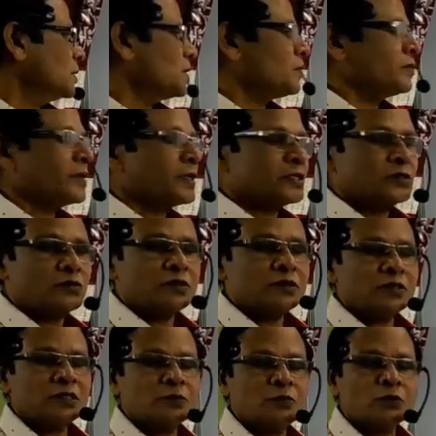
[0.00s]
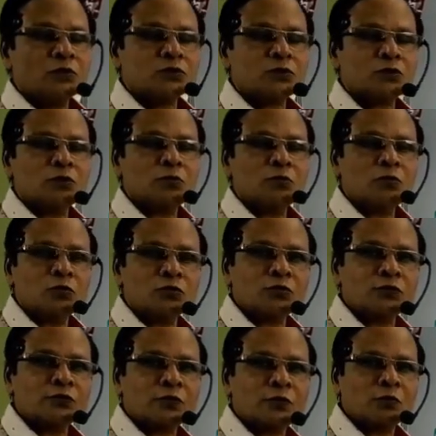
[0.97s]
Now actually the ribosome
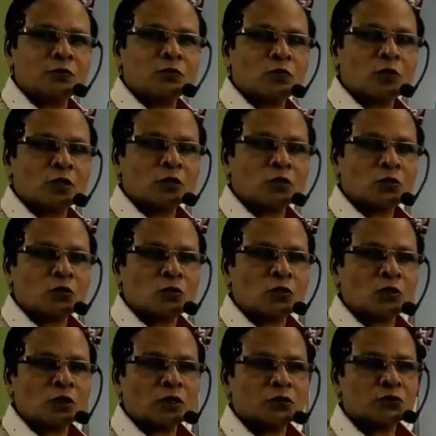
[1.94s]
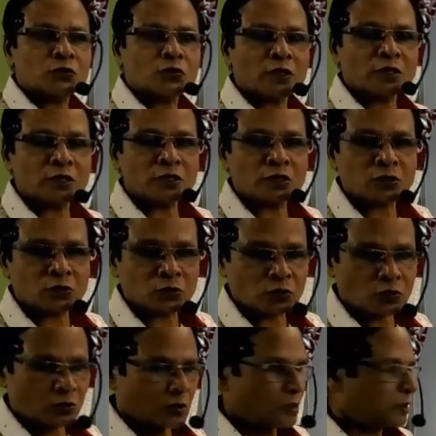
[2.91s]
moves from one codon to another
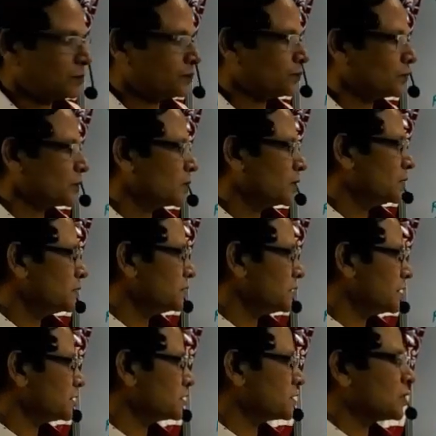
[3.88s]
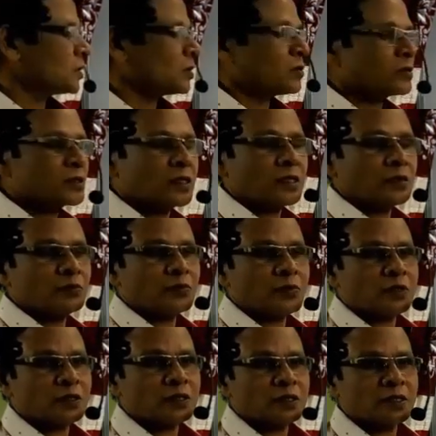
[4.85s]
codon just along the
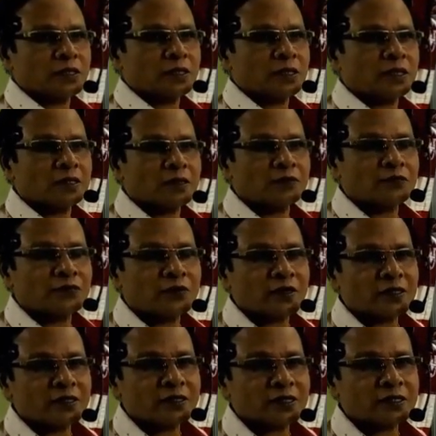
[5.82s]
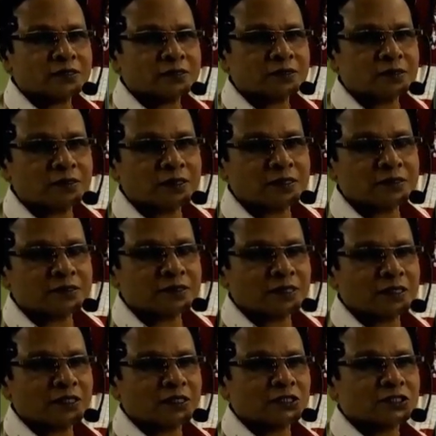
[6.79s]
mRNA in the 5-3'
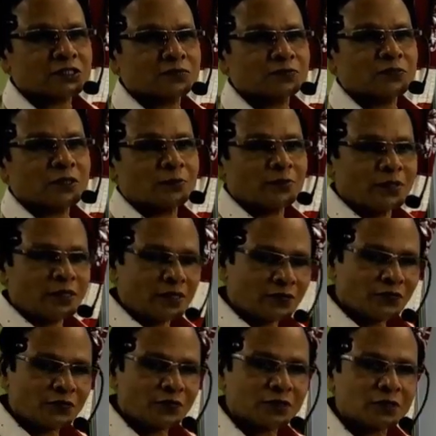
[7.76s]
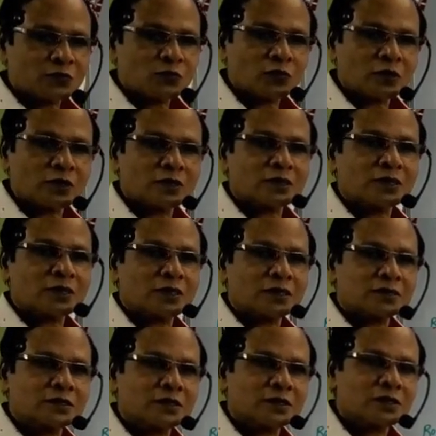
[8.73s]
direction. The meaning for that one,
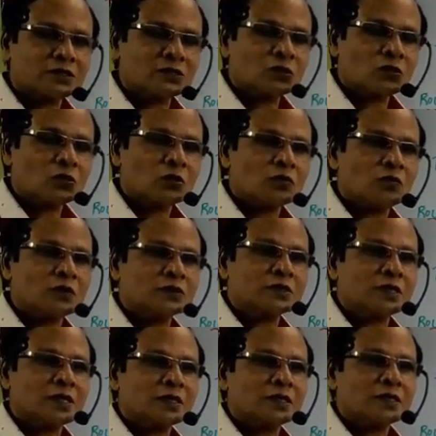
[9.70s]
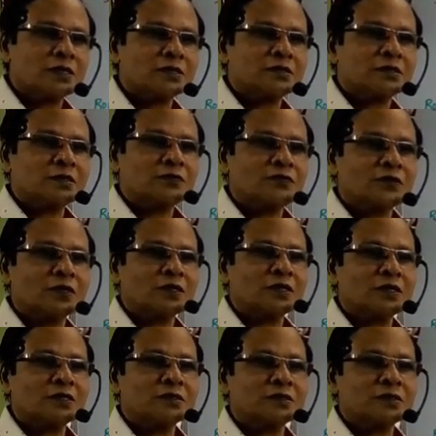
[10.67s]
translation always occurs in
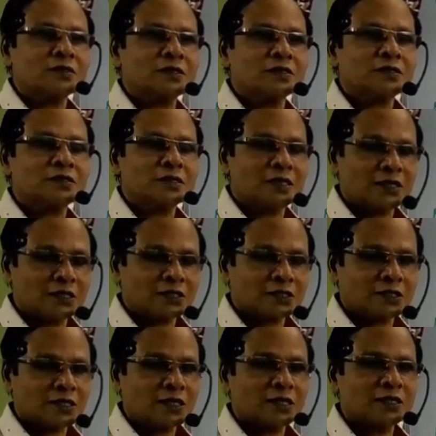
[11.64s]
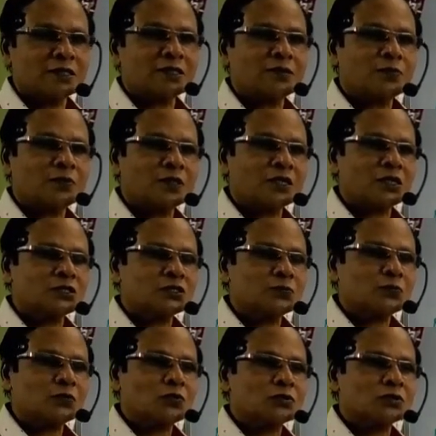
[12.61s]
5-3' direction. Either
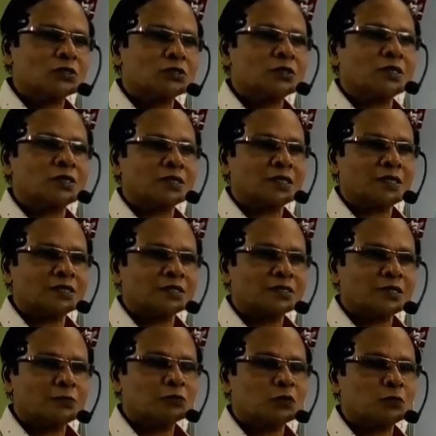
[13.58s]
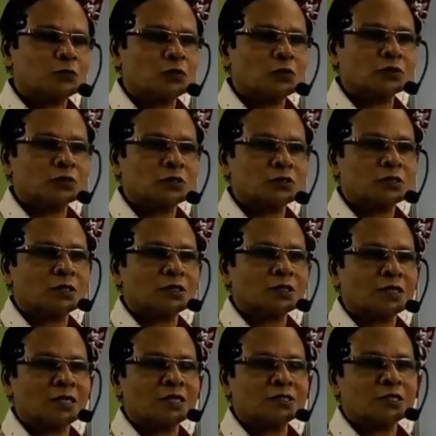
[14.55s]
replication process or transcription process
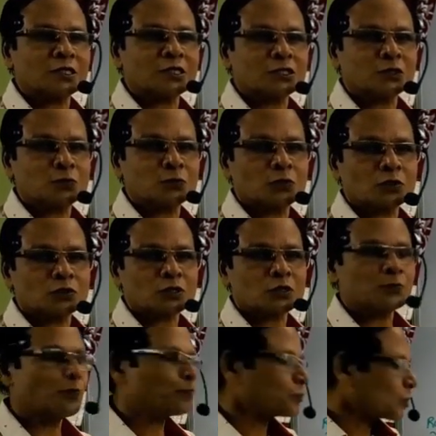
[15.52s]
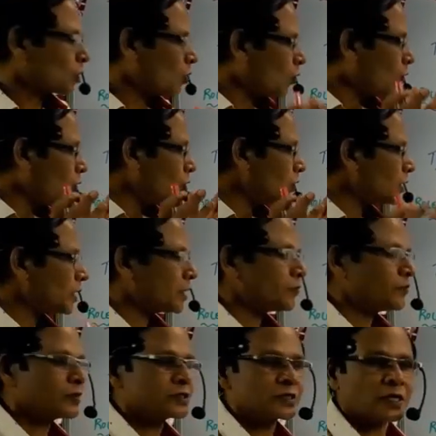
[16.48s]
or translation process, all
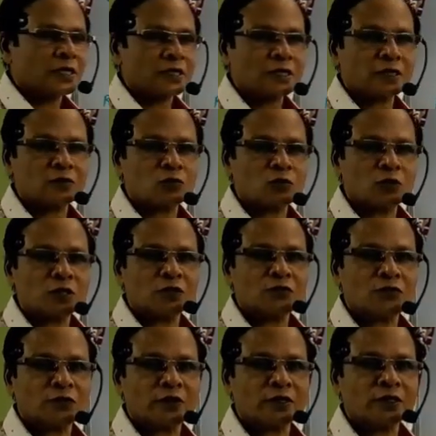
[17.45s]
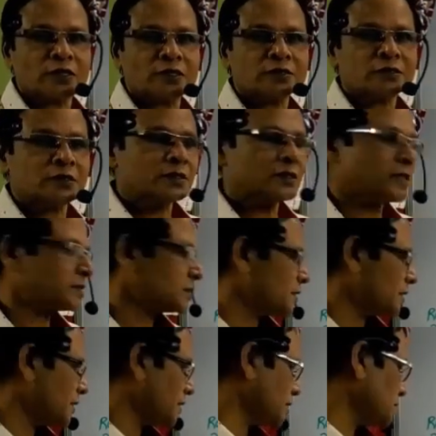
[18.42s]
events occur only in 5-3'
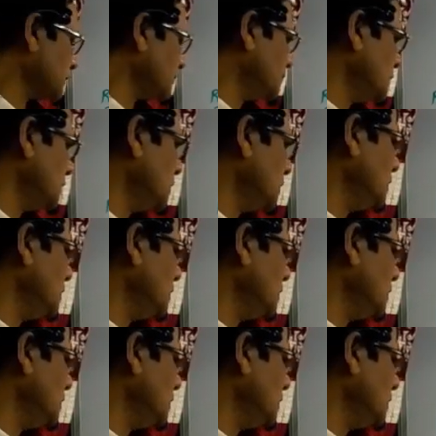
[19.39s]
direction.